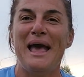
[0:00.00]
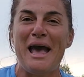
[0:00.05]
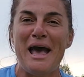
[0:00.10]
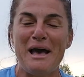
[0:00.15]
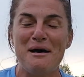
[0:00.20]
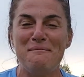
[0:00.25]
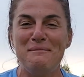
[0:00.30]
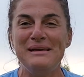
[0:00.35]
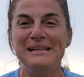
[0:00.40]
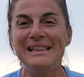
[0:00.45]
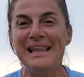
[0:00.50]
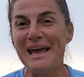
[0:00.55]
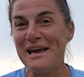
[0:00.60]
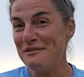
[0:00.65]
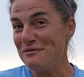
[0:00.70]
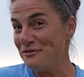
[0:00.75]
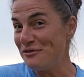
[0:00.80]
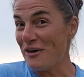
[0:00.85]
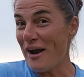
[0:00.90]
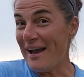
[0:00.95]
Happy
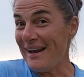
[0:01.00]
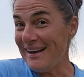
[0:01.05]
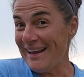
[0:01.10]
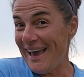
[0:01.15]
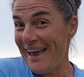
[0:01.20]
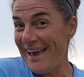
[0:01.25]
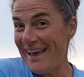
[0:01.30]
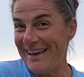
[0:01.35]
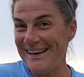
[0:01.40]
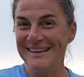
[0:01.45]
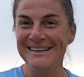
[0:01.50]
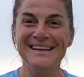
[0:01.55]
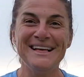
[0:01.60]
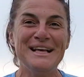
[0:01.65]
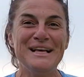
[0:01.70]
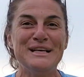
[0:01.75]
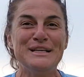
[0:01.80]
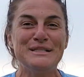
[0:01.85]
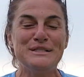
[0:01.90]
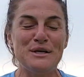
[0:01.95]
late Friday.
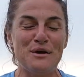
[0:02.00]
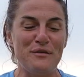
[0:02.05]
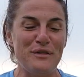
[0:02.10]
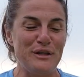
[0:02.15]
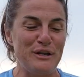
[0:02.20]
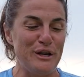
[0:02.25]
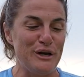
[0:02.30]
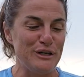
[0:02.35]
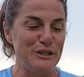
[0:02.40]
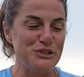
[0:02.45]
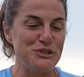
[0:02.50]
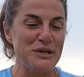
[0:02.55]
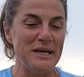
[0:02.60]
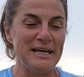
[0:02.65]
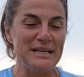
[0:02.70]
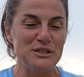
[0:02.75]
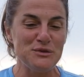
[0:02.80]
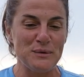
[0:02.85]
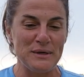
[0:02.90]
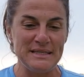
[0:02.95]
So the nursery
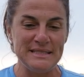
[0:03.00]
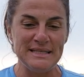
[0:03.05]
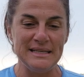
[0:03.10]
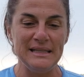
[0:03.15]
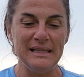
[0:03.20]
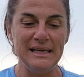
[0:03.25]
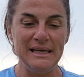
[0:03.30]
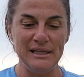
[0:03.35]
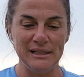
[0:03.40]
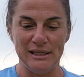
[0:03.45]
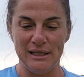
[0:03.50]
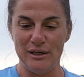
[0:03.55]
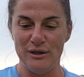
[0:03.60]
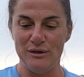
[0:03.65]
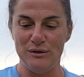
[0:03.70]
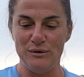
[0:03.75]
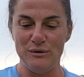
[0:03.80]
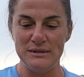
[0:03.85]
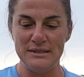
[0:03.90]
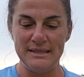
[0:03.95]
has recently
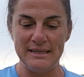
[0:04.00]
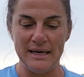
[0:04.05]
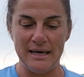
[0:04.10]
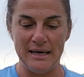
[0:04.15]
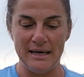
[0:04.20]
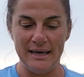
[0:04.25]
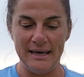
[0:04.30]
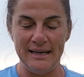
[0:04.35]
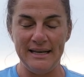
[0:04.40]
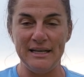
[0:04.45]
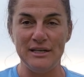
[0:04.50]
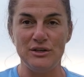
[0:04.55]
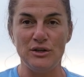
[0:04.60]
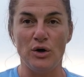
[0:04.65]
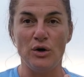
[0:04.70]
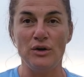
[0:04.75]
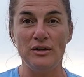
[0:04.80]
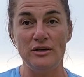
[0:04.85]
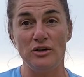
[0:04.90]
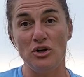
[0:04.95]
closed, and it
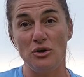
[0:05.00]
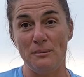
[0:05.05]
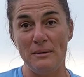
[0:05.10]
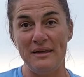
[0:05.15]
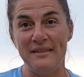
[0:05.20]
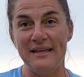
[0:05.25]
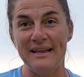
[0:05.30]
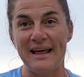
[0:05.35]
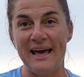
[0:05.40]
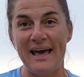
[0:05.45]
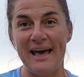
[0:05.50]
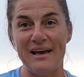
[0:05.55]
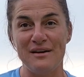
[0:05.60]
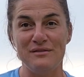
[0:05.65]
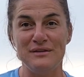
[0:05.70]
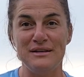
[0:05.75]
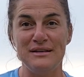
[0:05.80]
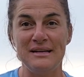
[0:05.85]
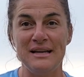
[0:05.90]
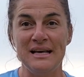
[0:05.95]
dawned on me that I
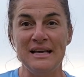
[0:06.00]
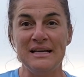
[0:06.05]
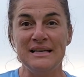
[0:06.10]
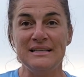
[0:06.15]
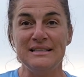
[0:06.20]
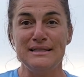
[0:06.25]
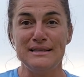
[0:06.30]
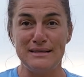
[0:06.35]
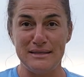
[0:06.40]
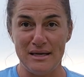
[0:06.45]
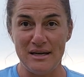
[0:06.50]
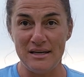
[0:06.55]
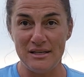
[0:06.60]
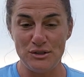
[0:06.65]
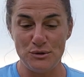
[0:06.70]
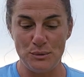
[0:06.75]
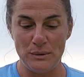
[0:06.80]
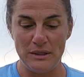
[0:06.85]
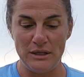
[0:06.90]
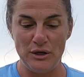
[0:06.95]
haven't
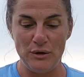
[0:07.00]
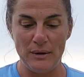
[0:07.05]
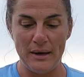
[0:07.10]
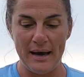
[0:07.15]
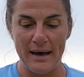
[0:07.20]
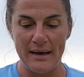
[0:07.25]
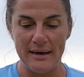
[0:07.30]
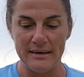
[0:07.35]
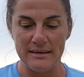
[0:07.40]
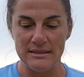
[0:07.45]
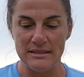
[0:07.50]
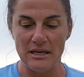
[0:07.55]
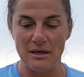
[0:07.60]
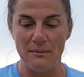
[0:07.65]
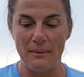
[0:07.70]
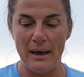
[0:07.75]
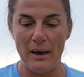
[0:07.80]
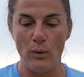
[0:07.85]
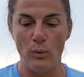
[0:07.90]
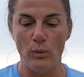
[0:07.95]
discussed with you guys
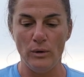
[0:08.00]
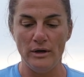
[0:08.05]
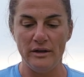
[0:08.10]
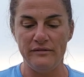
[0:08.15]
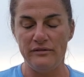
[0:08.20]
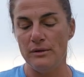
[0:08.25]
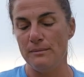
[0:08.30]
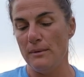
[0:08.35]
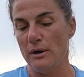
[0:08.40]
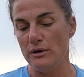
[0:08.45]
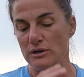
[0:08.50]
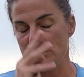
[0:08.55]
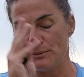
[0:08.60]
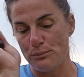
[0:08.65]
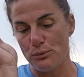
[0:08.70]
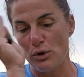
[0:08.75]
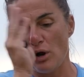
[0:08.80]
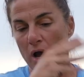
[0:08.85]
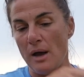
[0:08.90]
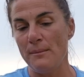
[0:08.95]
about one of the most
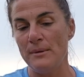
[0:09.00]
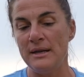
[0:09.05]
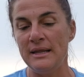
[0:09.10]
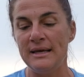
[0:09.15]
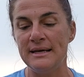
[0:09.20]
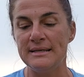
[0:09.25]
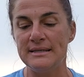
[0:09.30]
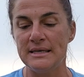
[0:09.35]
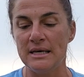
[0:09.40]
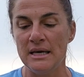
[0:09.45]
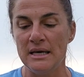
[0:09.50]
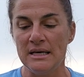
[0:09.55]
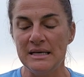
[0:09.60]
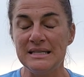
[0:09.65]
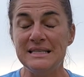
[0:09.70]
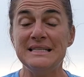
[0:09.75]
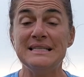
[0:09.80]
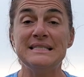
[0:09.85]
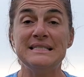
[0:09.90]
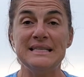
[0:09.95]
prominent
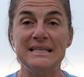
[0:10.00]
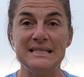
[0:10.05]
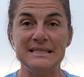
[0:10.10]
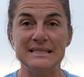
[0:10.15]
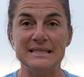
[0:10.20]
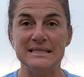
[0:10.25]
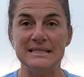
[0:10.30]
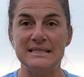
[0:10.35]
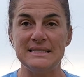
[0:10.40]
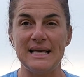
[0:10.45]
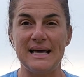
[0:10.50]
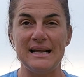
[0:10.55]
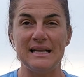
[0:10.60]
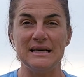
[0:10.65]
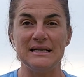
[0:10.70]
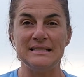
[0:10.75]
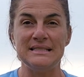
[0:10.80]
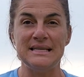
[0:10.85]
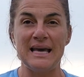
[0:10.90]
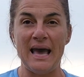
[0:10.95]
diseases that
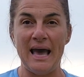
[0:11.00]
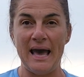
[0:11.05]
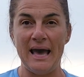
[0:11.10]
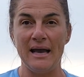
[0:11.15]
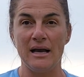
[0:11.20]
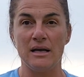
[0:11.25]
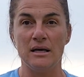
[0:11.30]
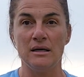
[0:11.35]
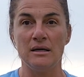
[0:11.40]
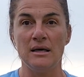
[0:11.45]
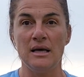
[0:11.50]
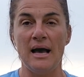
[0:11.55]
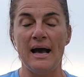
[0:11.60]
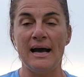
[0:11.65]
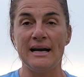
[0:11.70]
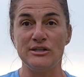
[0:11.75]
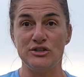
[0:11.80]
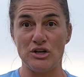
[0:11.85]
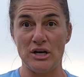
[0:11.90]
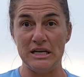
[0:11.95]
attack
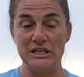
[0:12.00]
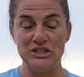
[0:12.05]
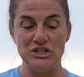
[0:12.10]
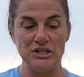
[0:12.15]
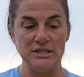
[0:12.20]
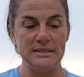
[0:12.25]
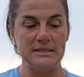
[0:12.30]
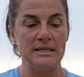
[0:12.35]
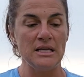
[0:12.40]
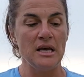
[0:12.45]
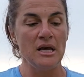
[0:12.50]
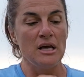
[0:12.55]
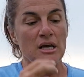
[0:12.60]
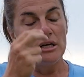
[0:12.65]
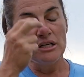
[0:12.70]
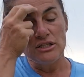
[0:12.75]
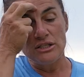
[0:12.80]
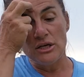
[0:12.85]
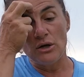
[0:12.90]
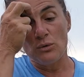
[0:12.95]
hydrangeas.
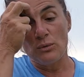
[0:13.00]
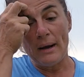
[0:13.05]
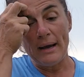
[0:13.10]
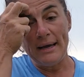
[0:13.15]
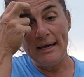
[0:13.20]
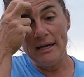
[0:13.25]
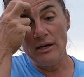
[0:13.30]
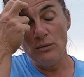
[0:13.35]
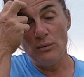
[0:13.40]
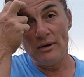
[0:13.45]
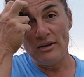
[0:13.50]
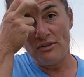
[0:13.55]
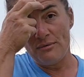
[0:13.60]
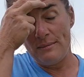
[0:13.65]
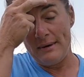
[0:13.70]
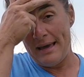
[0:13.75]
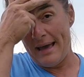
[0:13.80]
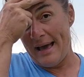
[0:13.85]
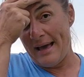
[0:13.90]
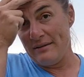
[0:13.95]
So right here with
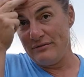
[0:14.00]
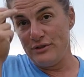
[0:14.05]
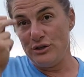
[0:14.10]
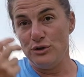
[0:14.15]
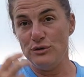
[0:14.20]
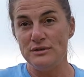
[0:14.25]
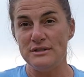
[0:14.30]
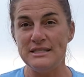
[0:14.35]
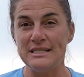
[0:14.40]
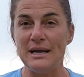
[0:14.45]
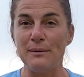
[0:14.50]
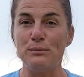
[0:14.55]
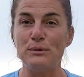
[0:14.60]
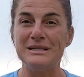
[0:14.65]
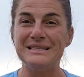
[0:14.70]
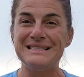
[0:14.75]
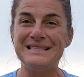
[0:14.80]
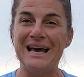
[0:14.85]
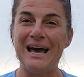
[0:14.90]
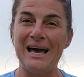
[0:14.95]
me, I have two
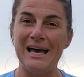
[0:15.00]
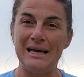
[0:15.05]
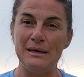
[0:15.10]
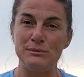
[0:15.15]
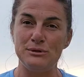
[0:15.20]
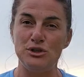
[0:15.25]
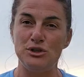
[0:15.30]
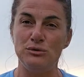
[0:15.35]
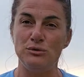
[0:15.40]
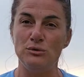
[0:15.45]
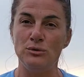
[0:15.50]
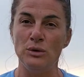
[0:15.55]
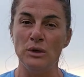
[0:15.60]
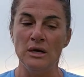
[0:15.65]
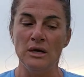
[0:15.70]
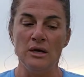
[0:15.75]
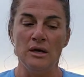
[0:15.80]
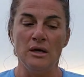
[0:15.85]
separate types, two